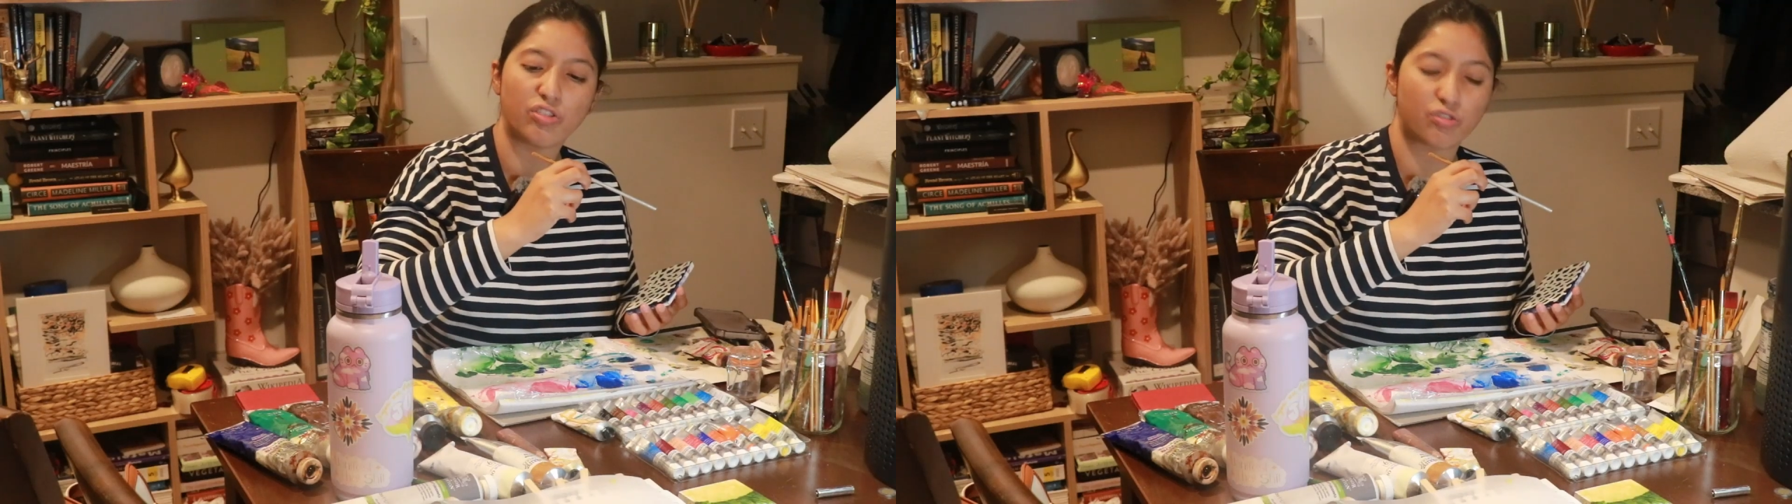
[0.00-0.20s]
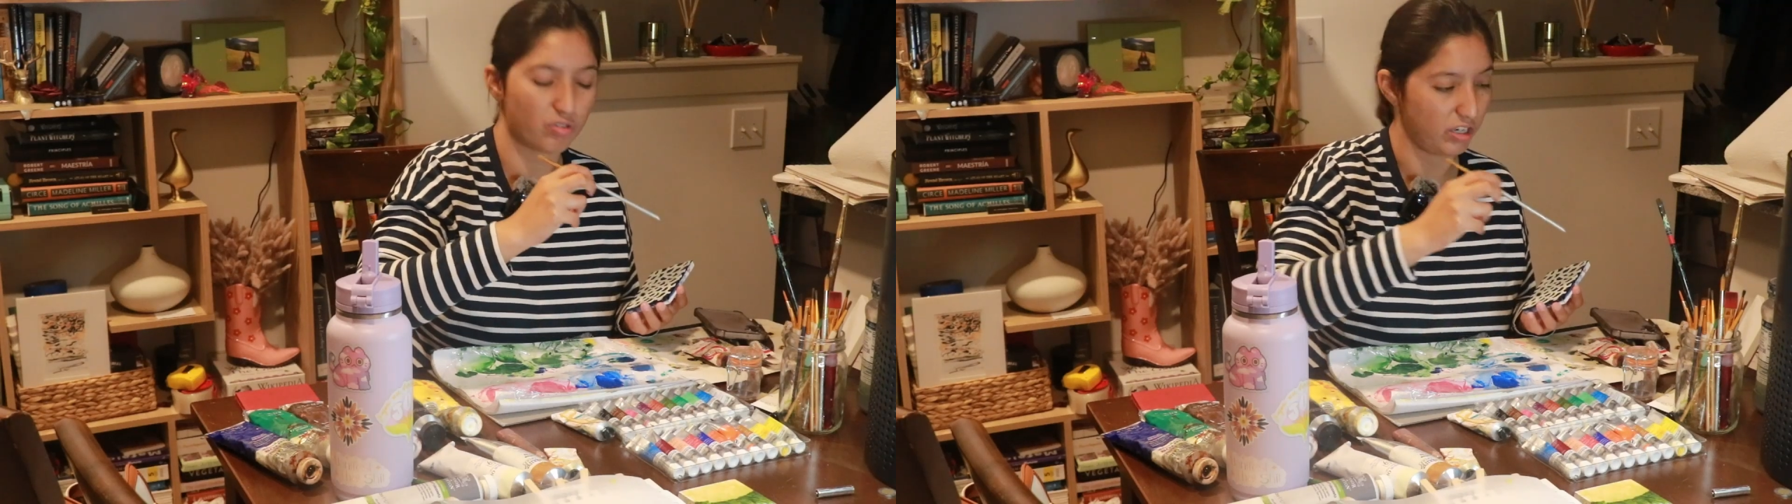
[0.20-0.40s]

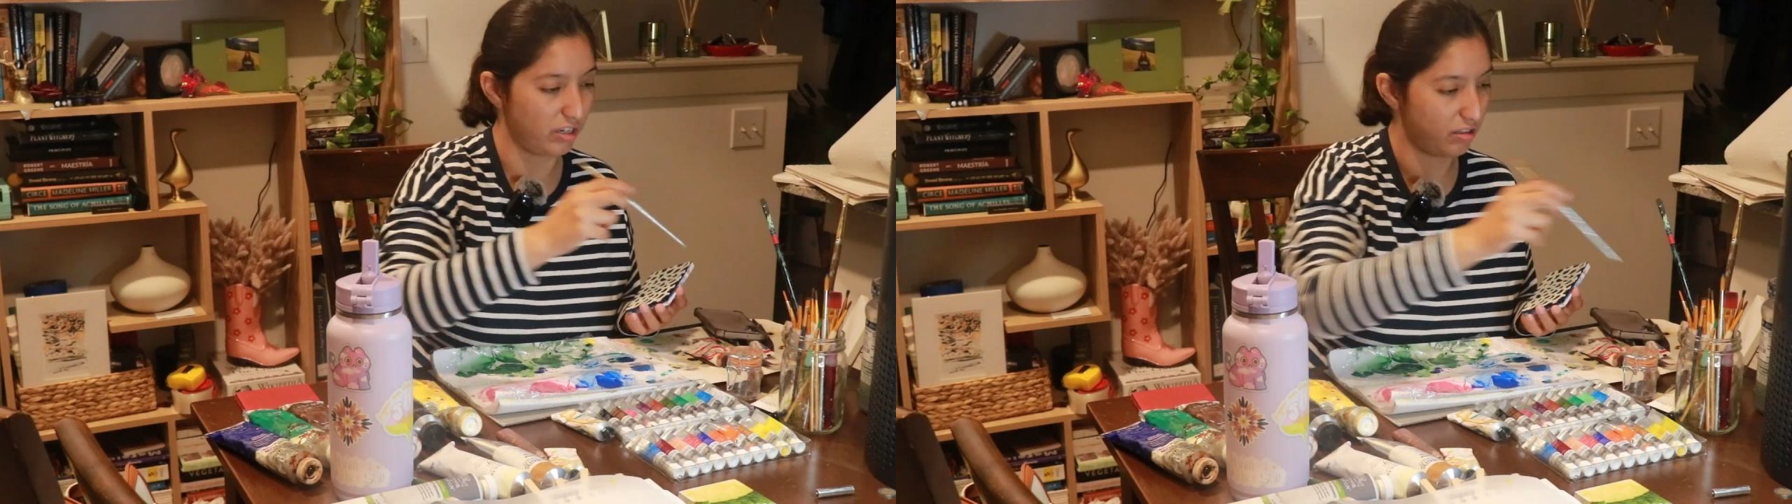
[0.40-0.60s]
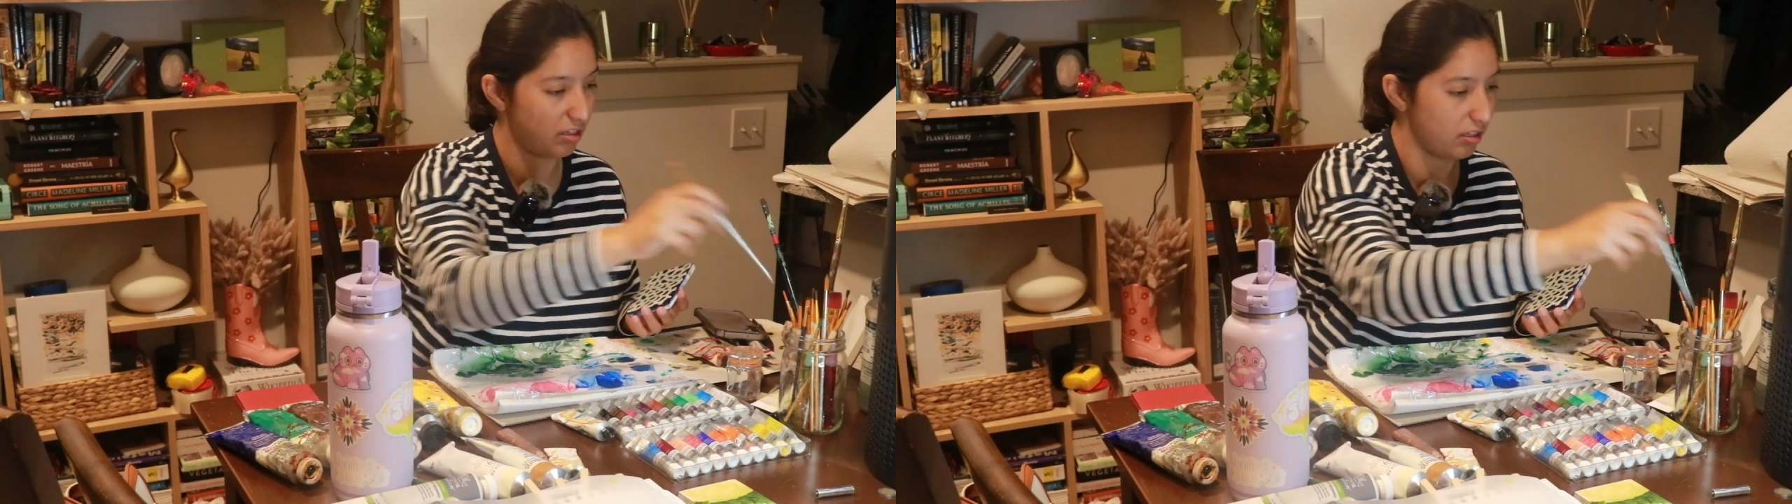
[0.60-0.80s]
3,
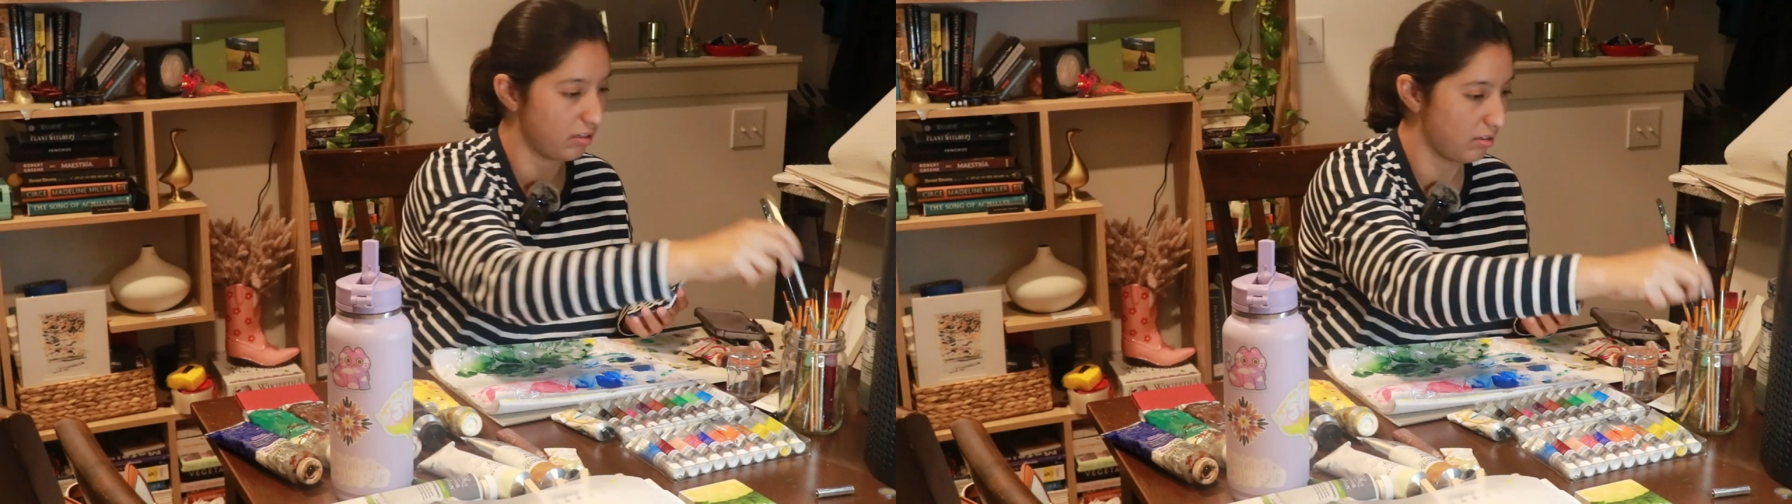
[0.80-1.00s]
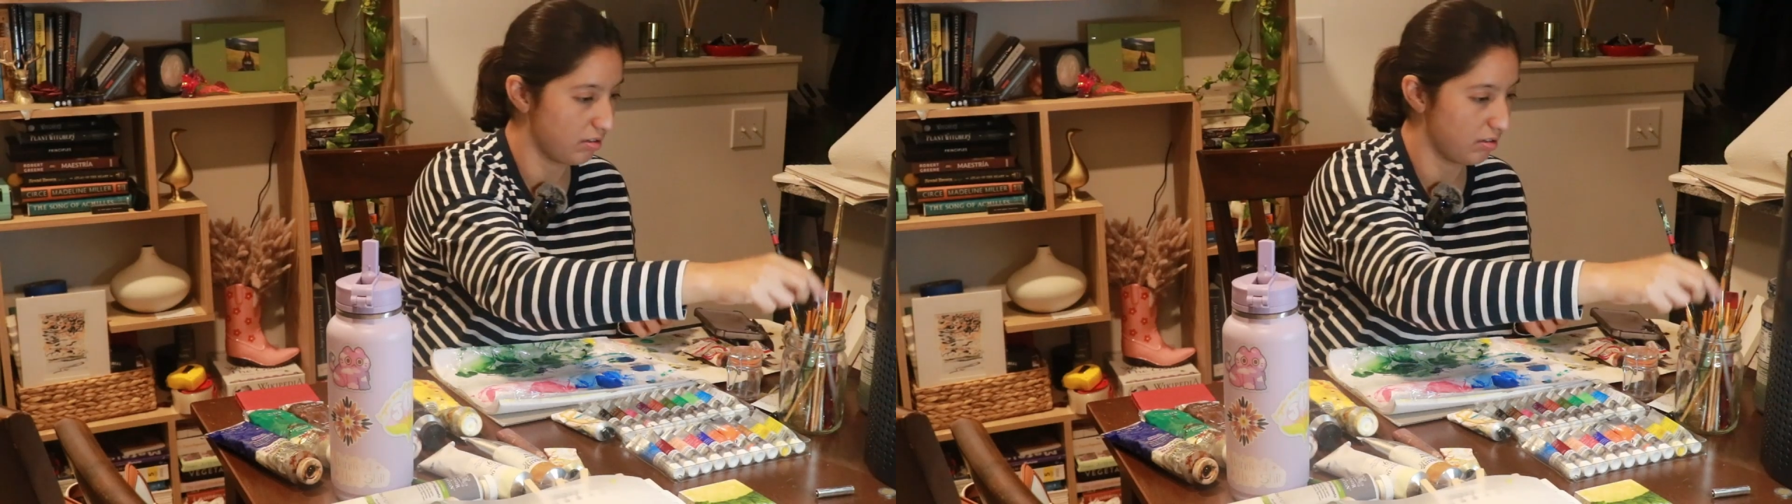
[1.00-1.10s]
I think.